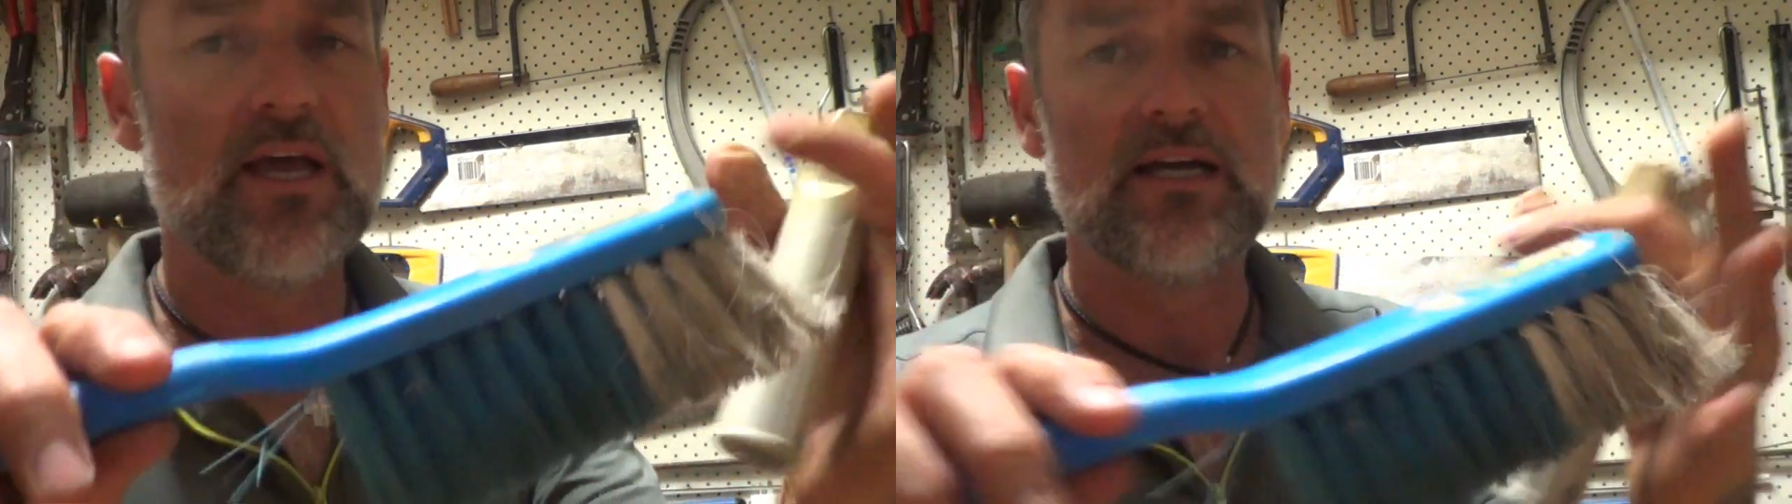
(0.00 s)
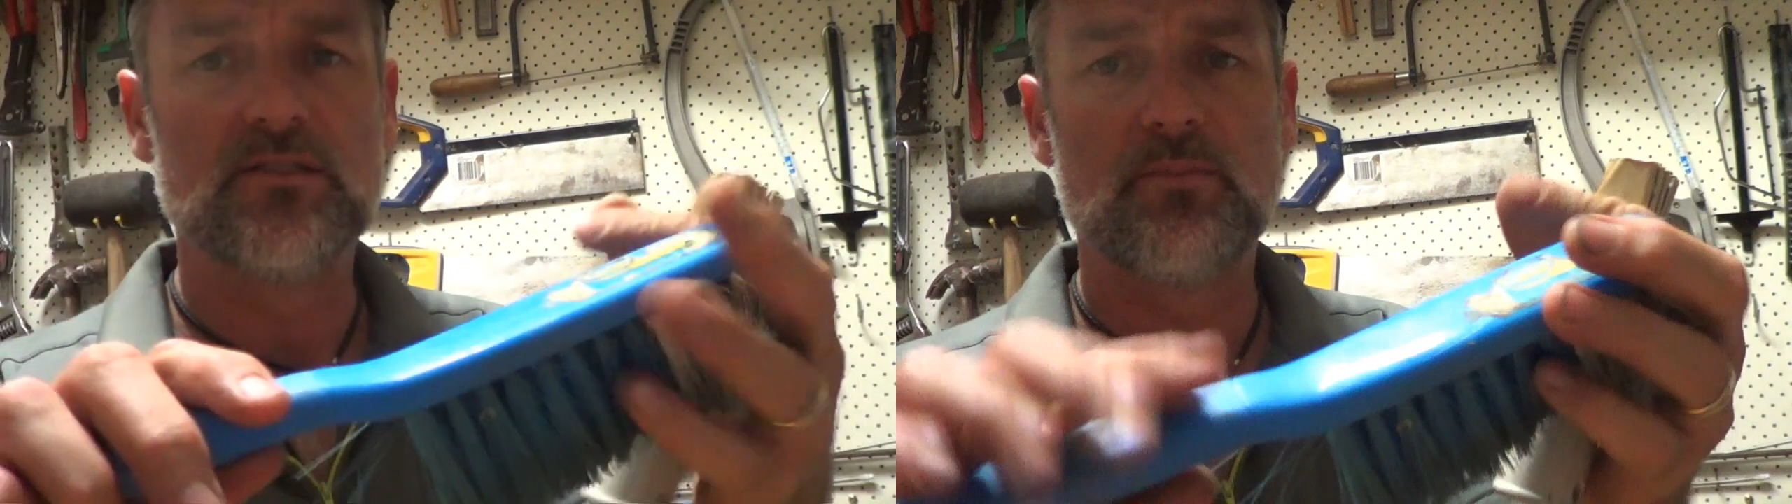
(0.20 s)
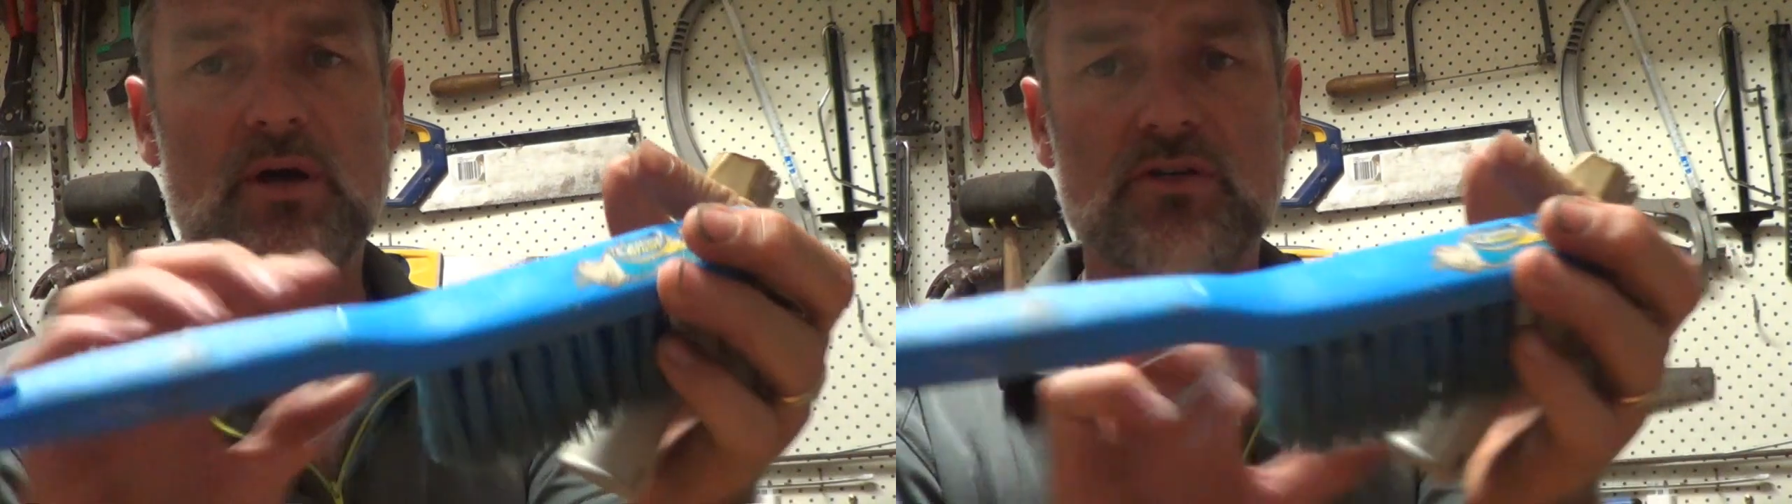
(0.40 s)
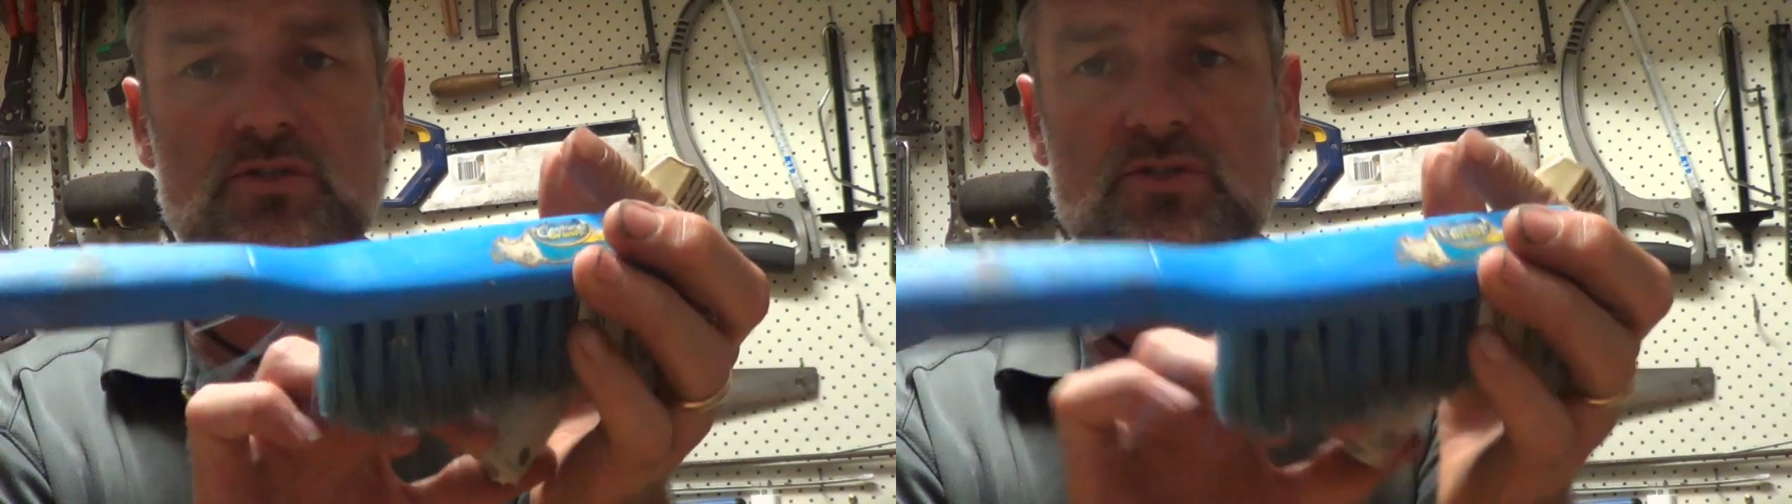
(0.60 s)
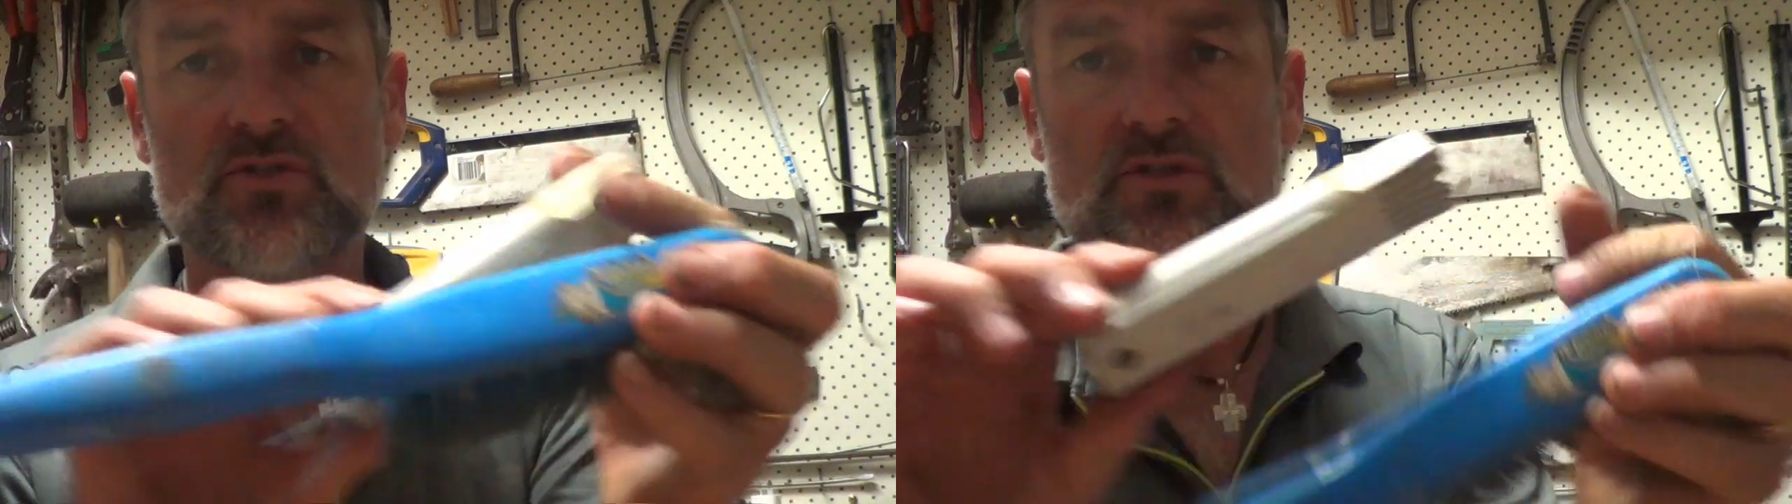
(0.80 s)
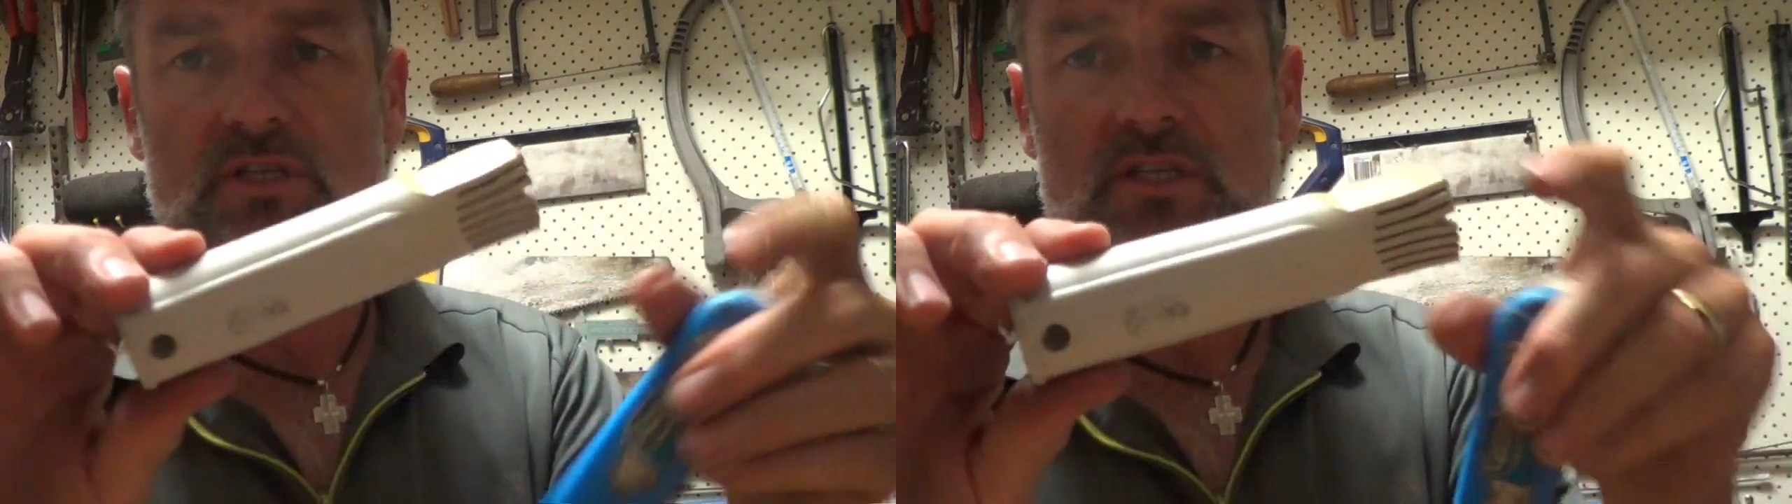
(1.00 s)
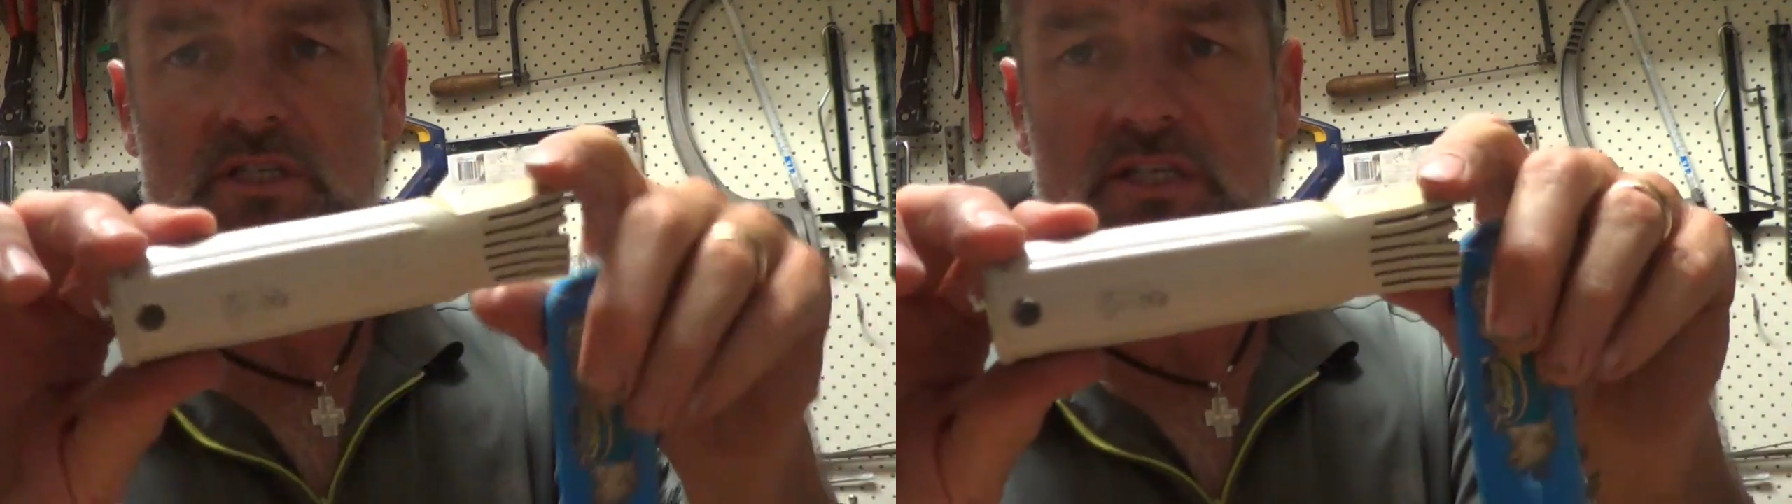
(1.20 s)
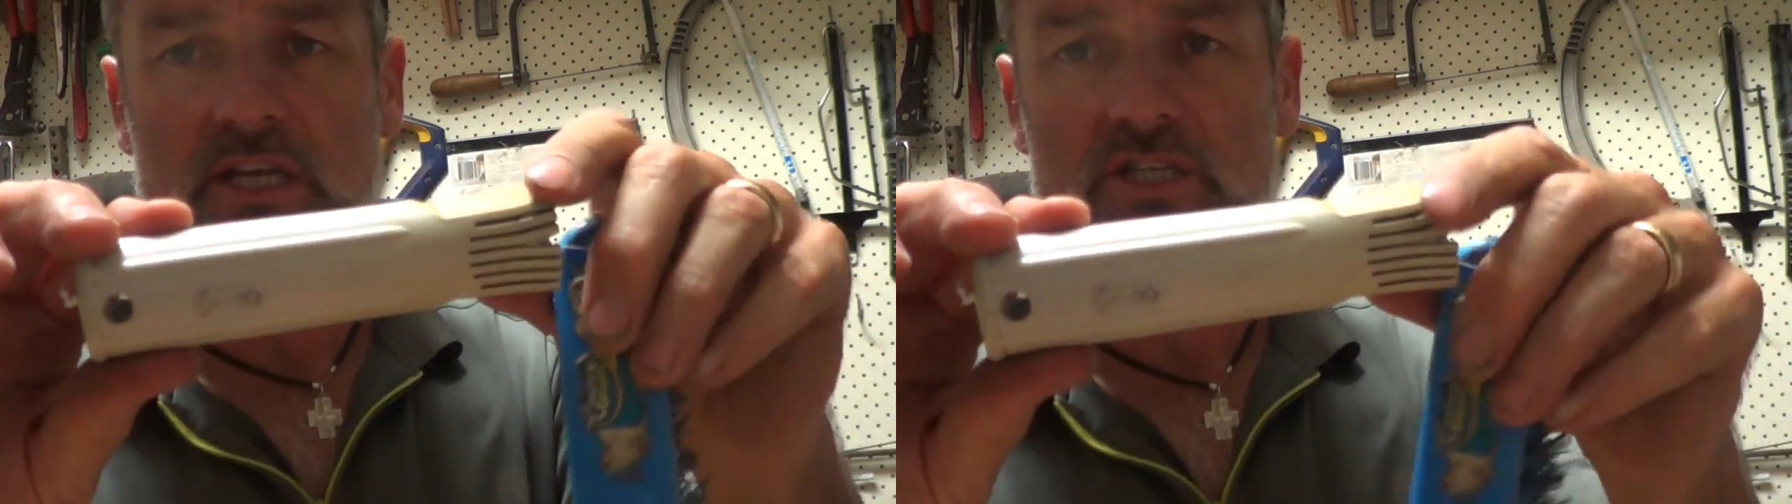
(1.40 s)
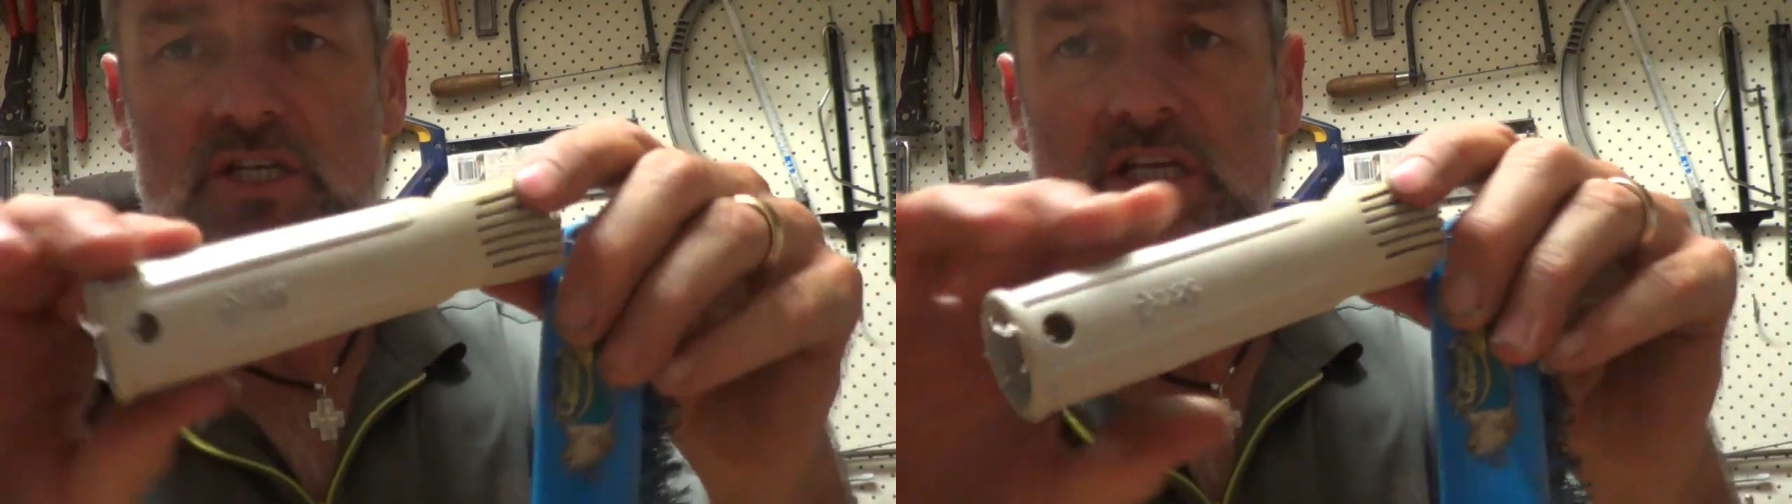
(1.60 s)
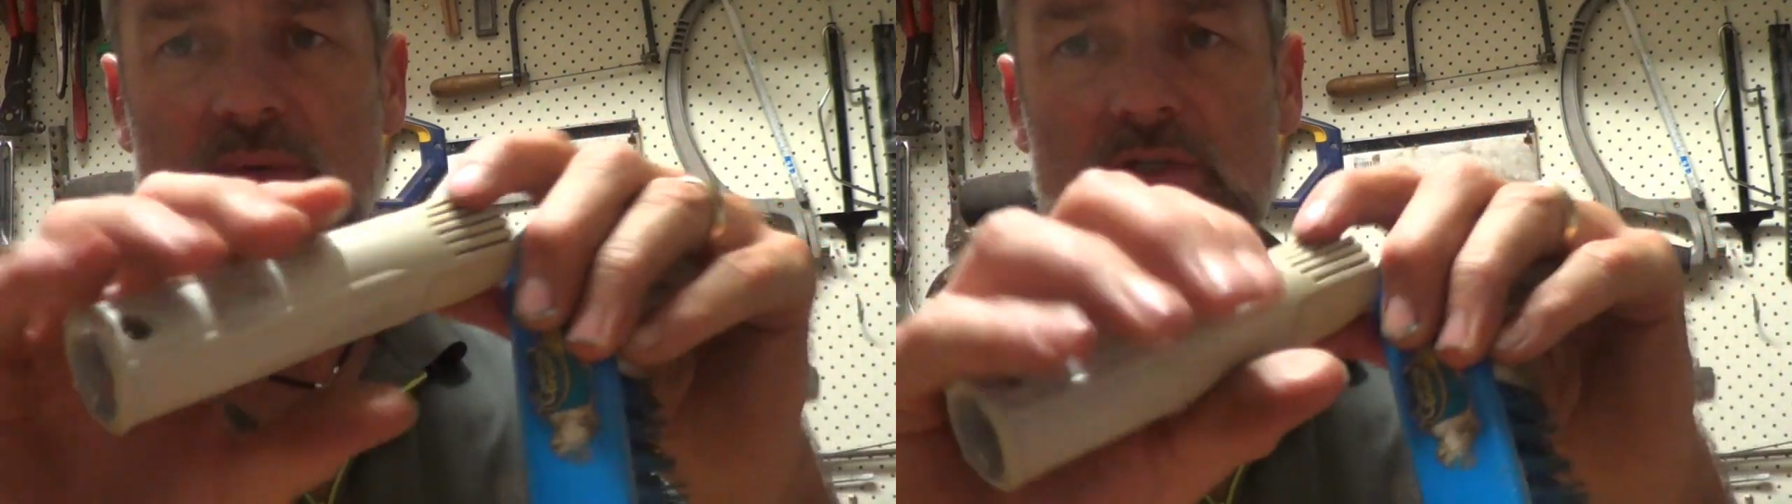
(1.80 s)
as opposed to this section here,